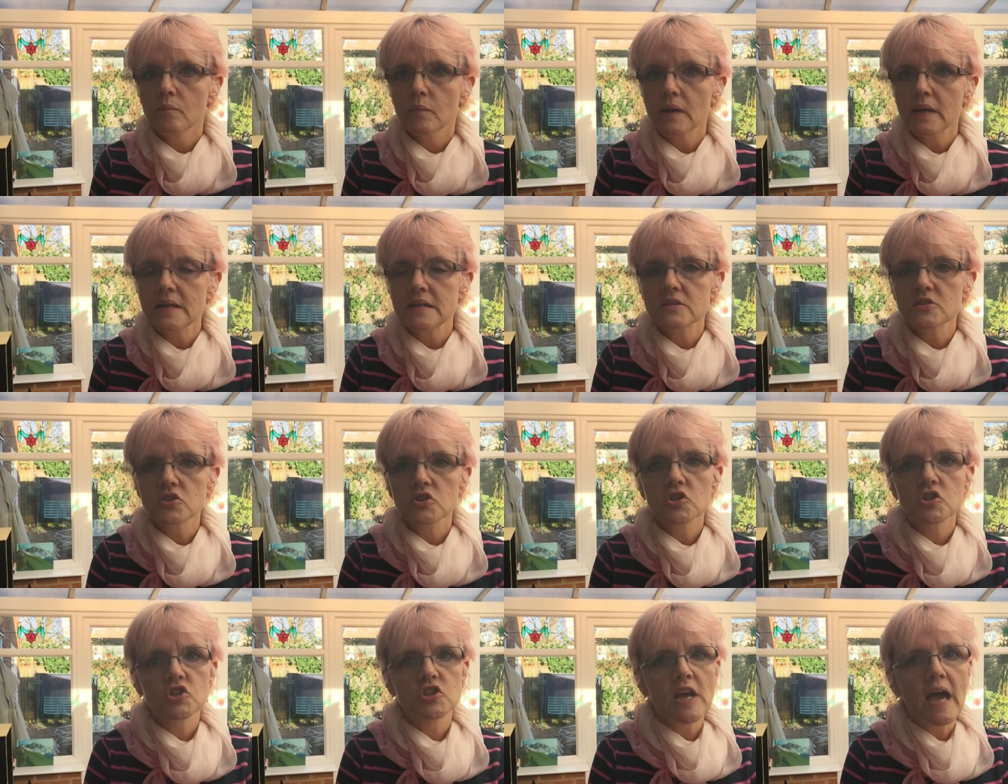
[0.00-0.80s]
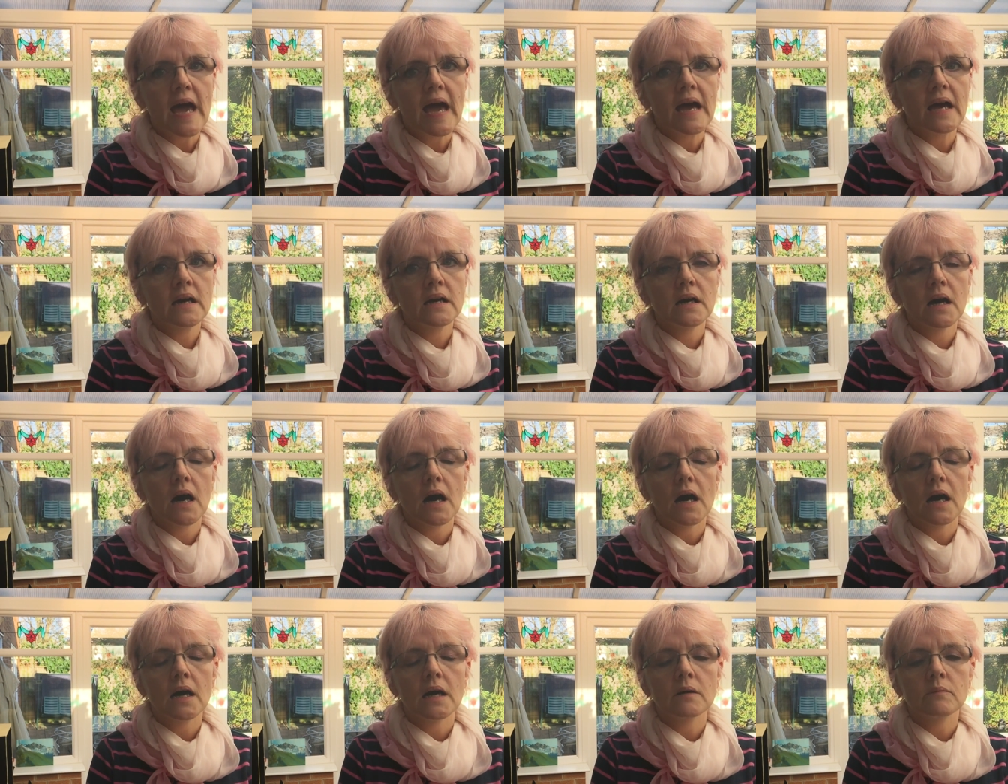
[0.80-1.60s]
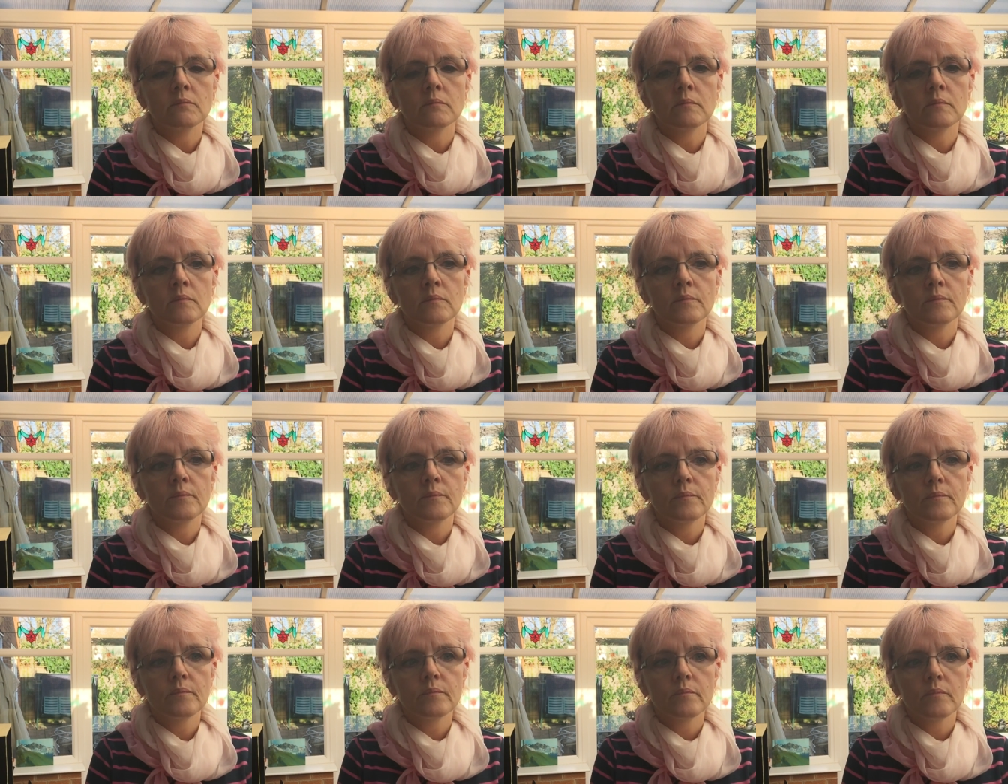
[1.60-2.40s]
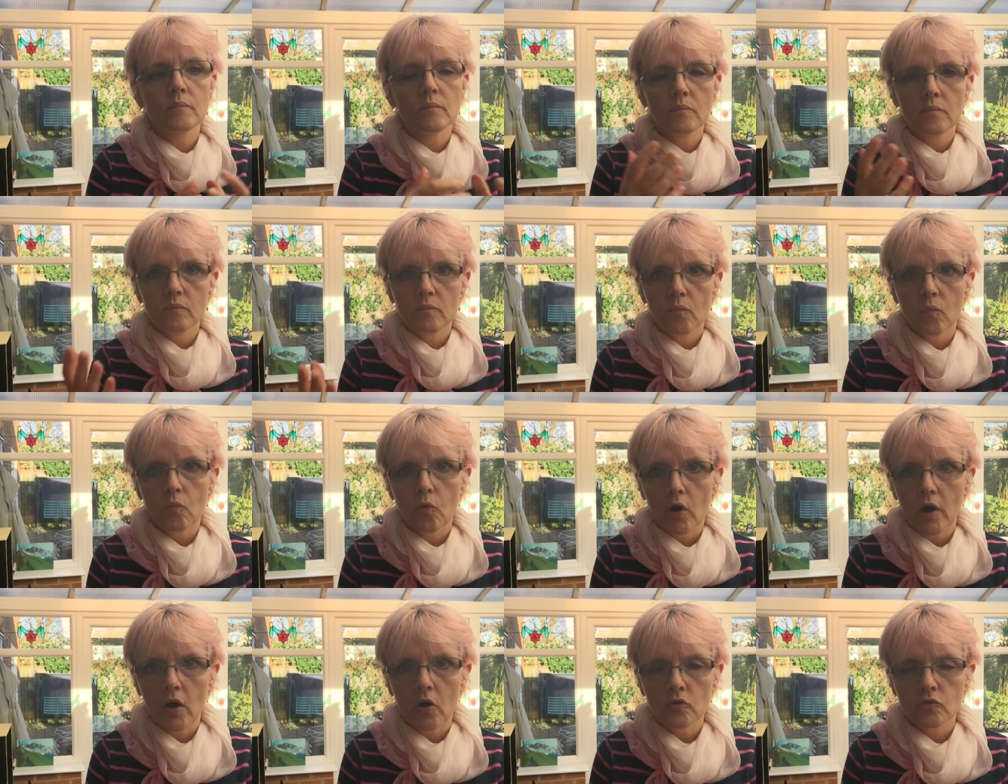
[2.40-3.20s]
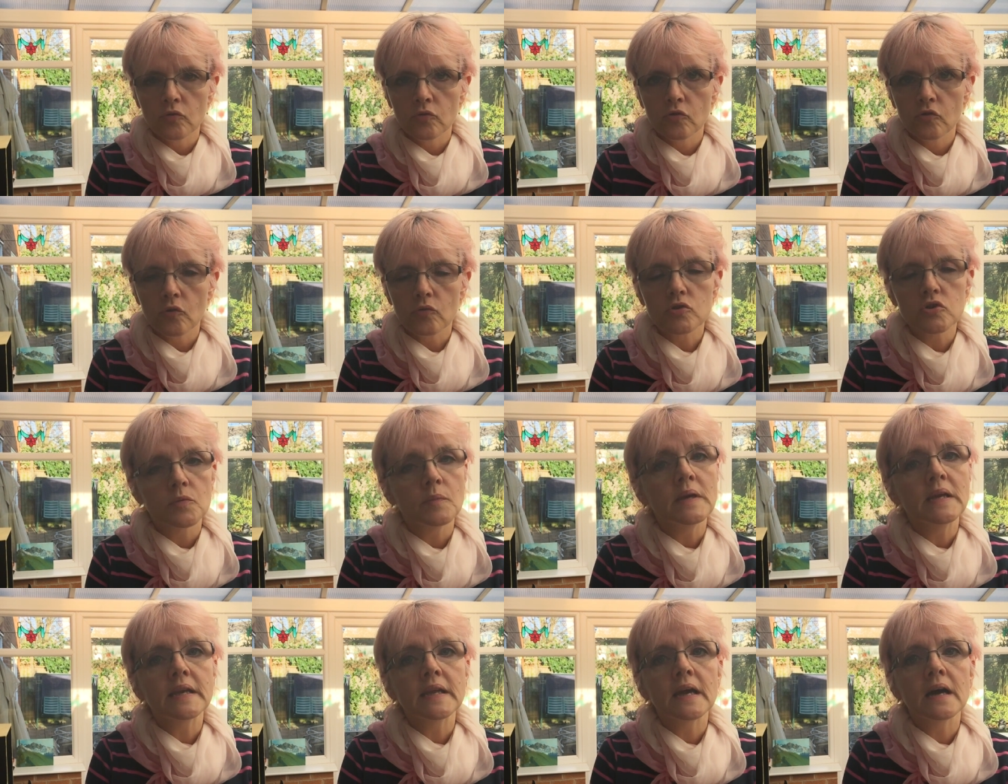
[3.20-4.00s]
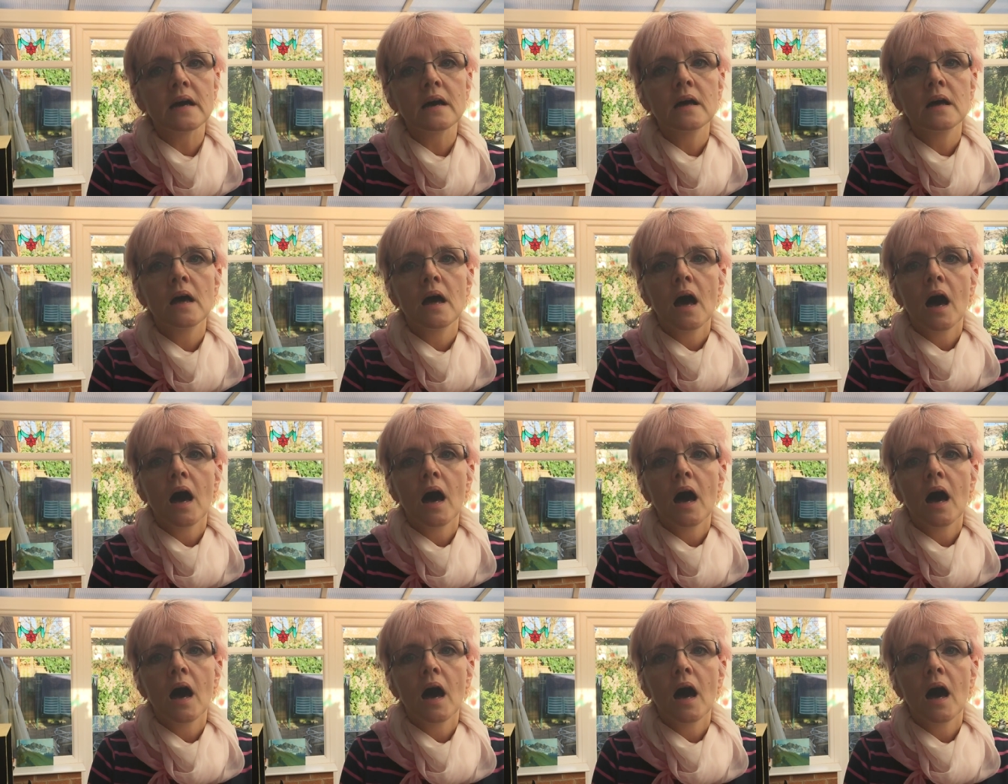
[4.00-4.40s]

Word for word: please share on social media.